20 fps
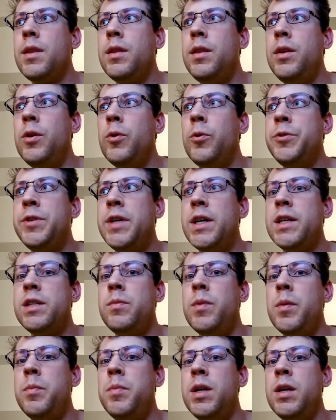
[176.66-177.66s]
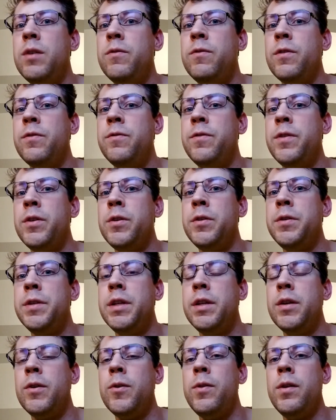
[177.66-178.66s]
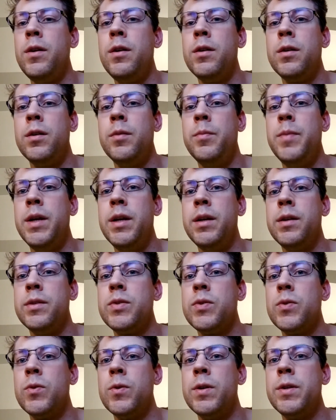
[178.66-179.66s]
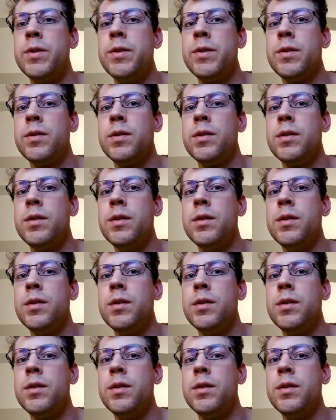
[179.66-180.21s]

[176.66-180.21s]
the Old Testament being fulfilled and no longer being a source